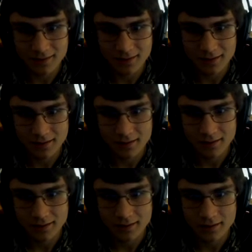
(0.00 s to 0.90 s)

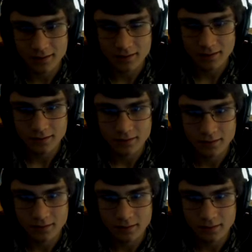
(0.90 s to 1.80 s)

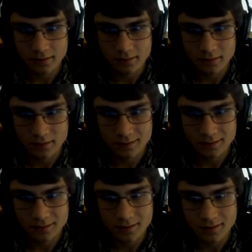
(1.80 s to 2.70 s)

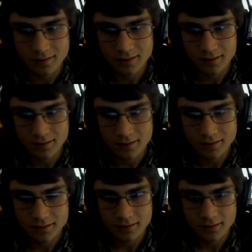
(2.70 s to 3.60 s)

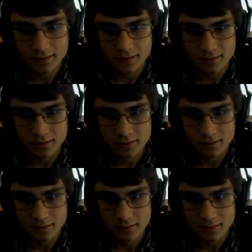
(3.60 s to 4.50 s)

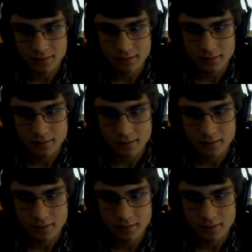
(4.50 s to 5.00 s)
(silence)